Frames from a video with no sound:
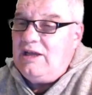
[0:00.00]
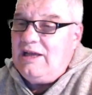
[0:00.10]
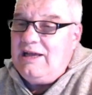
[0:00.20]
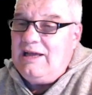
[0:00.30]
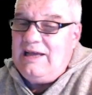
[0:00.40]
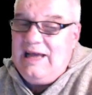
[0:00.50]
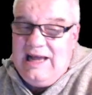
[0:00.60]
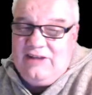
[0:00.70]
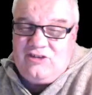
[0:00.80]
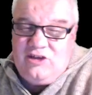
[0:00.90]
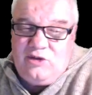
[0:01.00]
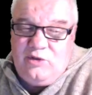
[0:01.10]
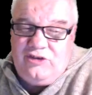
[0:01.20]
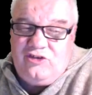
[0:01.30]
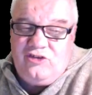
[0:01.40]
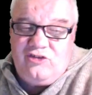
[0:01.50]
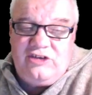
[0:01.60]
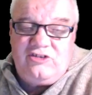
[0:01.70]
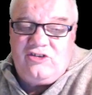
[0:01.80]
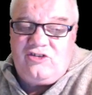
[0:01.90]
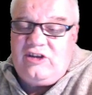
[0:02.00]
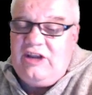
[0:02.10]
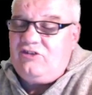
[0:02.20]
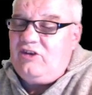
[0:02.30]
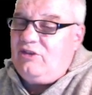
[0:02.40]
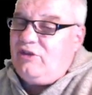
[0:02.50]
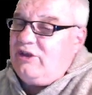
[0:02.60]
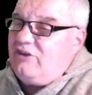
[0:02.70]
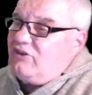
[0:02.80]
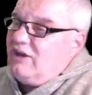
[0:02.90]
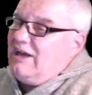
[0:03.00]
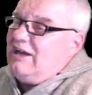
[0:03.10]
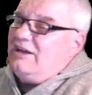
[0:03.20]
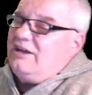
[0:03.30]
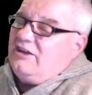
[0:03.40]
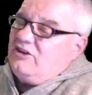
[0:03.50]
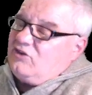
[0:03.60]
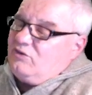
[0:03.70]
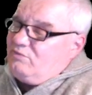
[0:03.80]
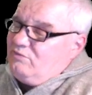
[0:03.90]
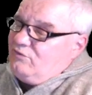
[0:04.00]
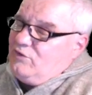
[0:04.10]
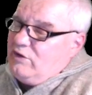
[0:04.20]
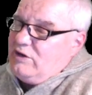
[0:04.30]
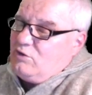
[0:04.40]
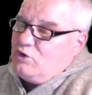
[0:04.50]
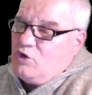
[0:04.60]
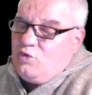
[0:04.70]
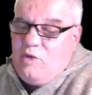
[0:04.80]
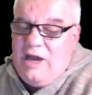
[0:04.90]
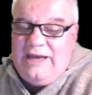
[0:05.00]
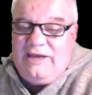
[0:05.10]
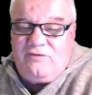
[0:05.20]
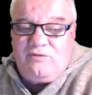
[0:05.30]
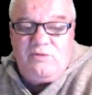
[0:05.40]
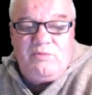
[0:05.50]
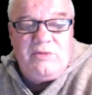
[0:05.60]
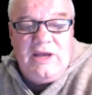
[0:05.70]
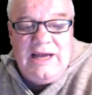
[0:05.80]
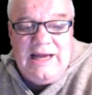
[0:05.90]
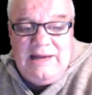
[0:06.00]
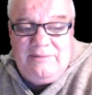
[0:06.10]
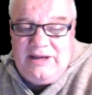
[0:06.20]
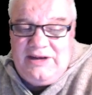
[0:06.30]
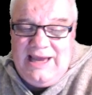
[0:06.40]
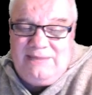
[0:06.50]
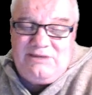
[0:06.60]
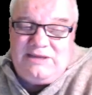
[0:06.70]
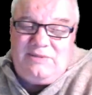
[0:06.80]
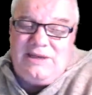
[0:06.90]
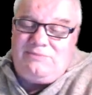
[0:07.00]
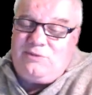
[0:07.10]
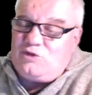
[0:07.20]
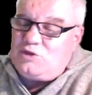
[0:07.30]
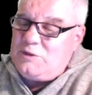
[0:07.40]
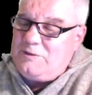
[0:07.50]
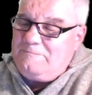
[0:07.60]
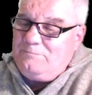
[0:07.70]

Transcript: Asking questions and discussing things is a very good way of enabling people to